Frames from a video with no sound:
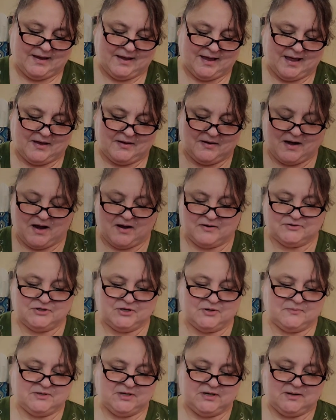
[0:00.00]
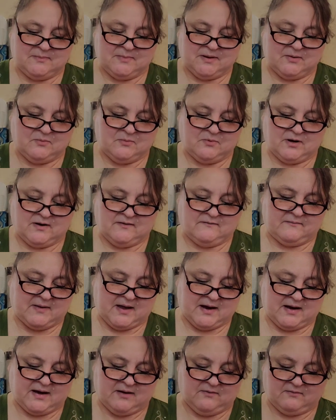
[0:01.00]
I, I'll show them to you, but one of them I
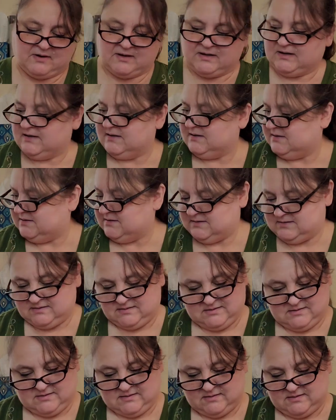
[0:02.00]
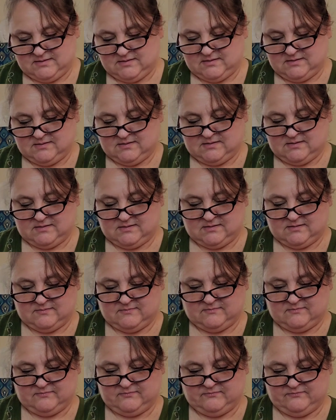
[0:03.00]
can't really.
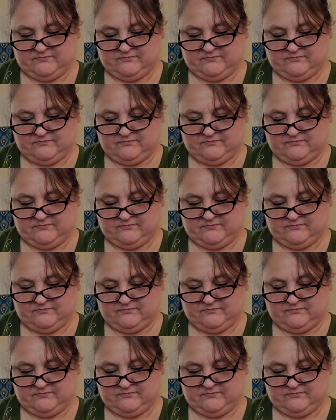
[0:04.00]
Um,